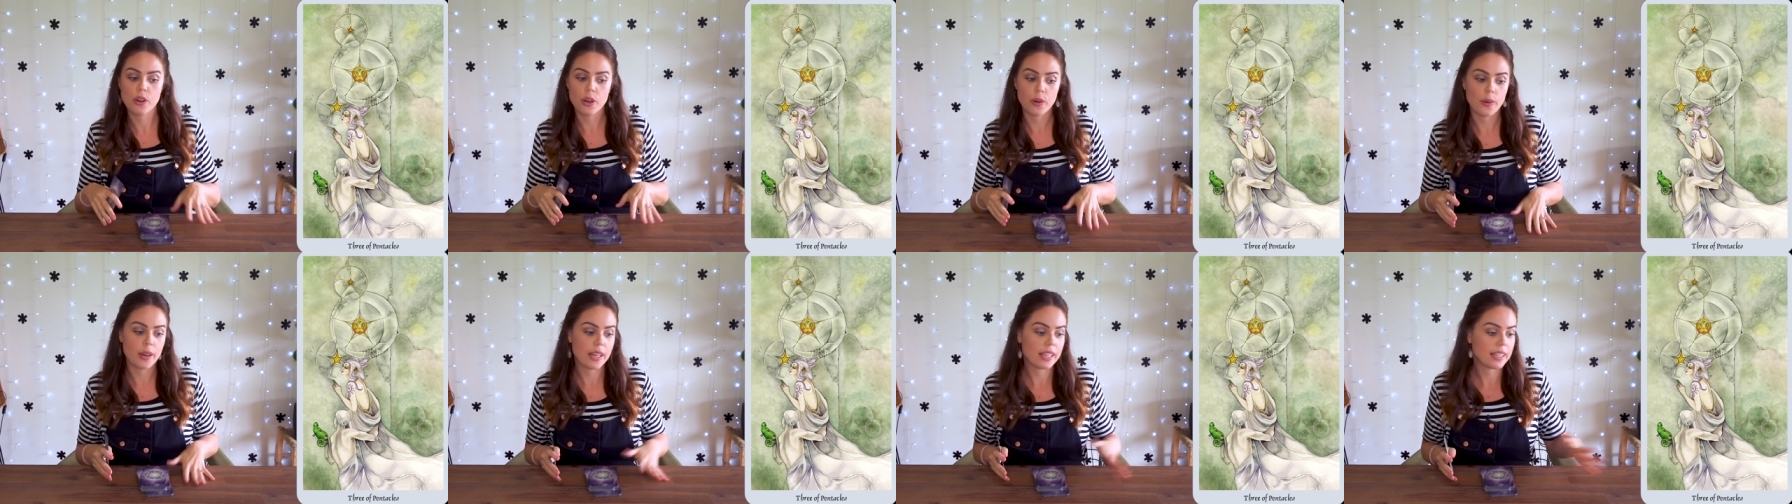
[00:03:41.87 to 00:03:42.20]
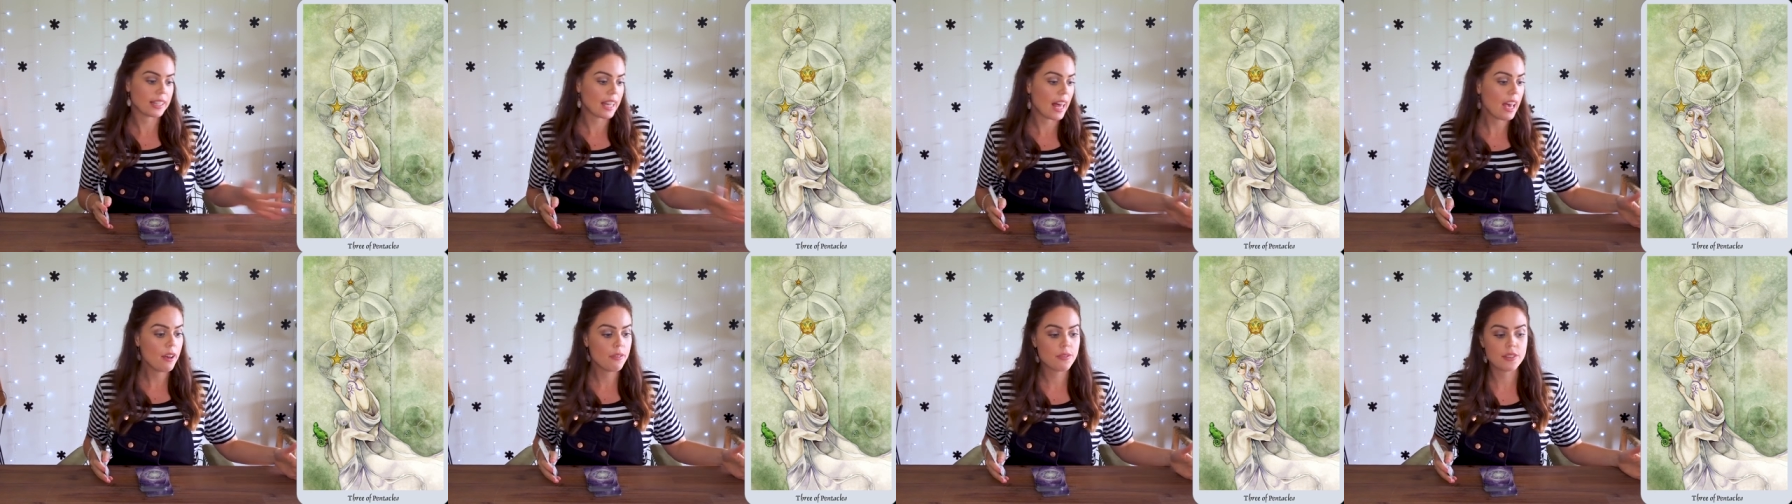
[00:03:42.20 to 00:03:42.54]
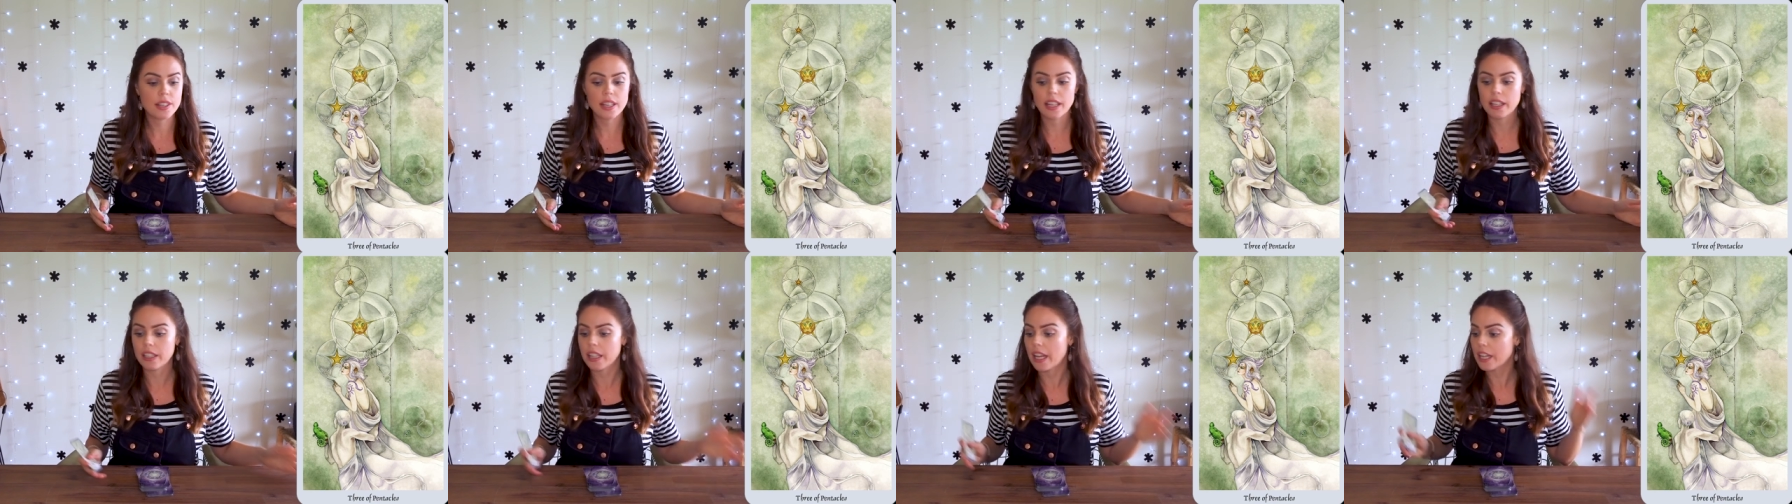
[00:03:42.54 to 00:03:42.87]
going left,
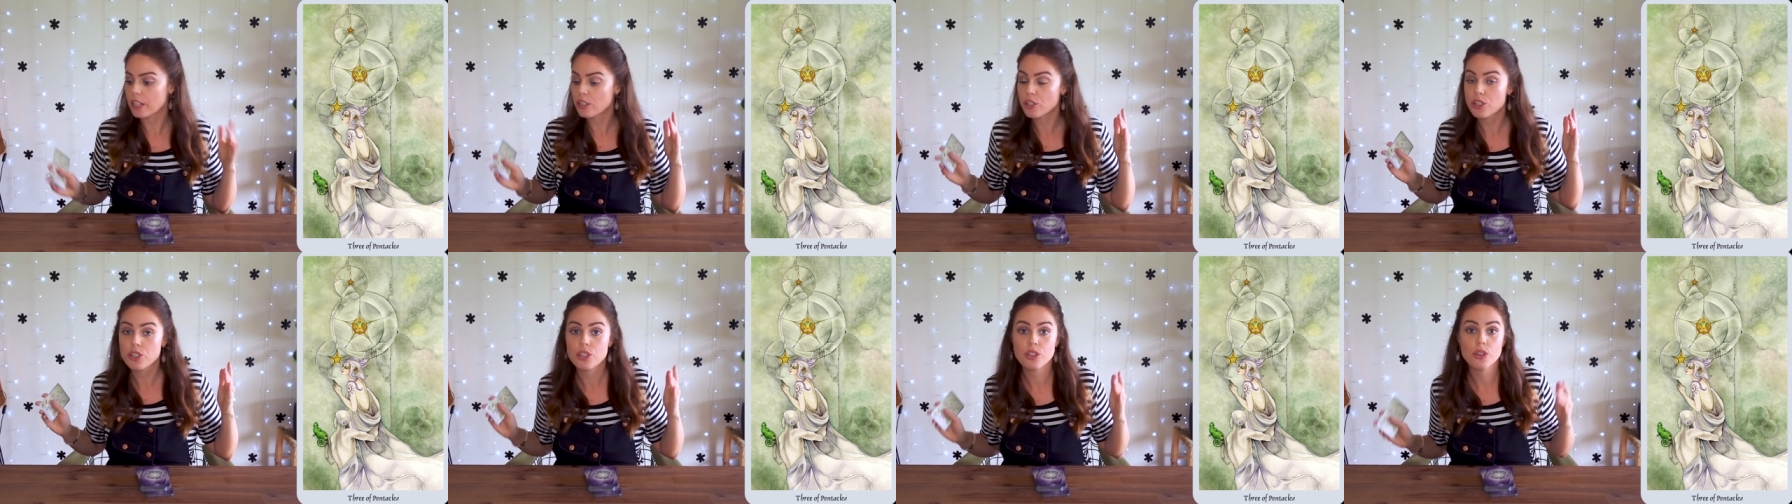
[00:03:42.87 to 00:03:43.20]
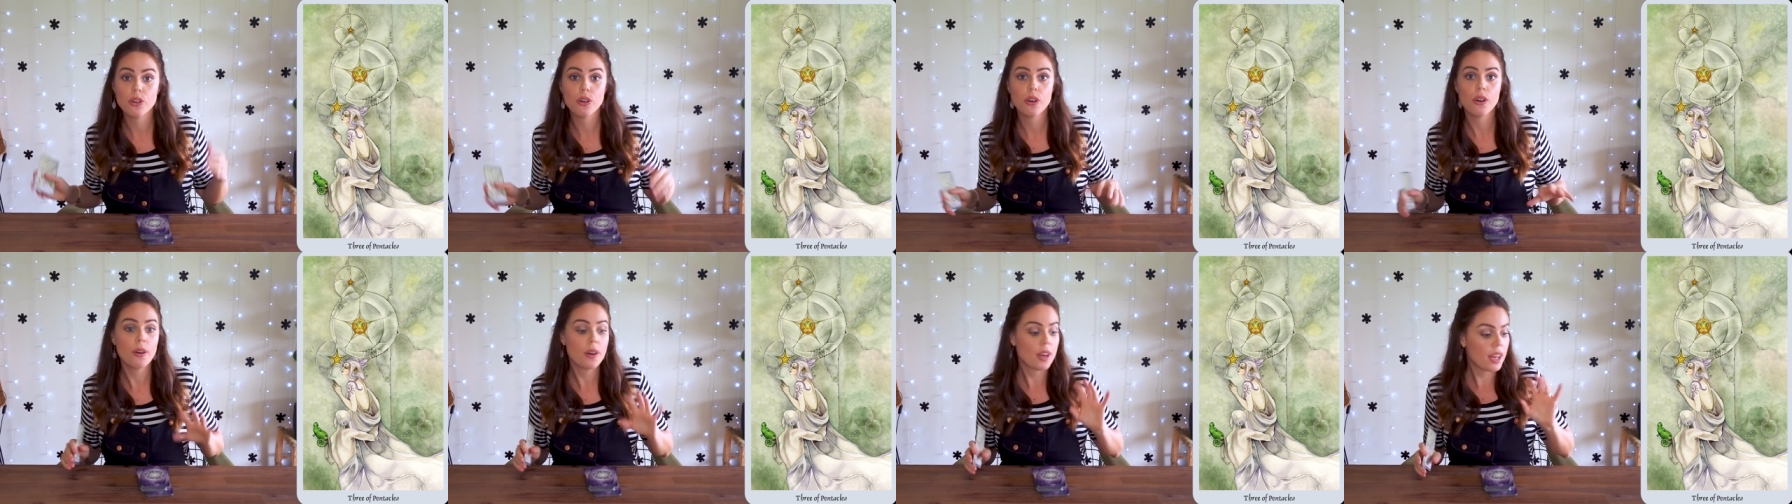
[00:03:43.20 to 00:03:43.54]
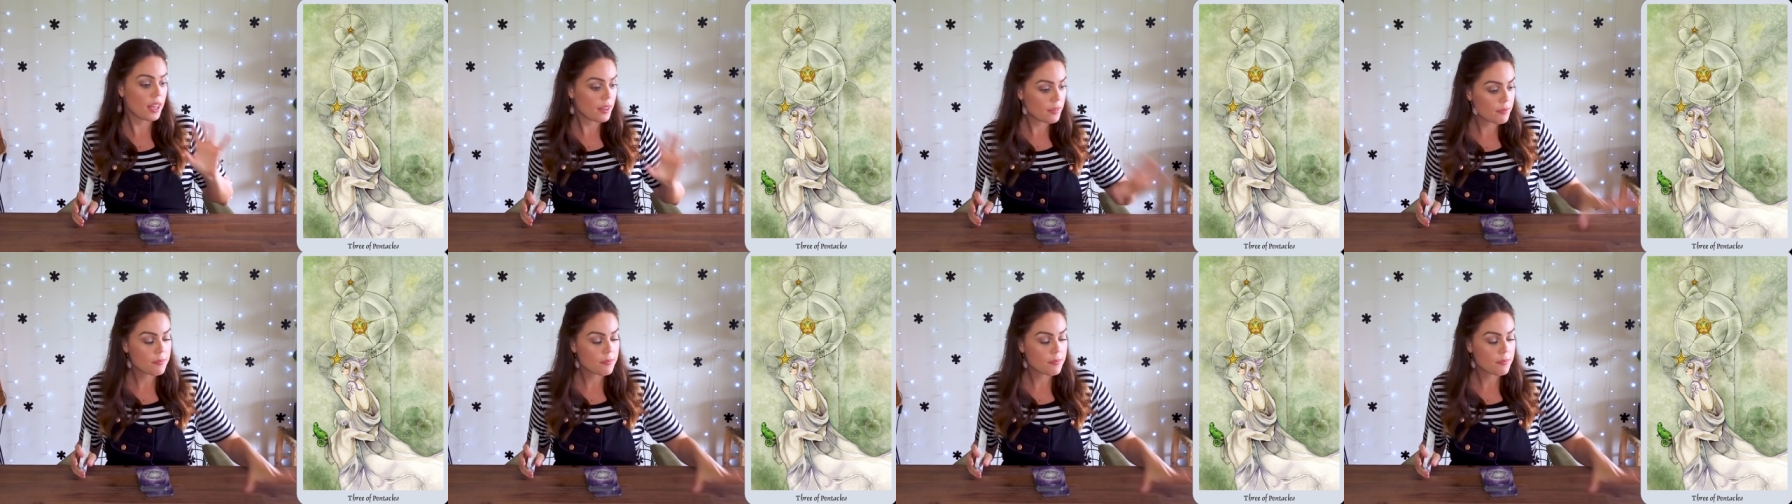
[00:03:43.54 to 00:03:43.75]
they're like, sure.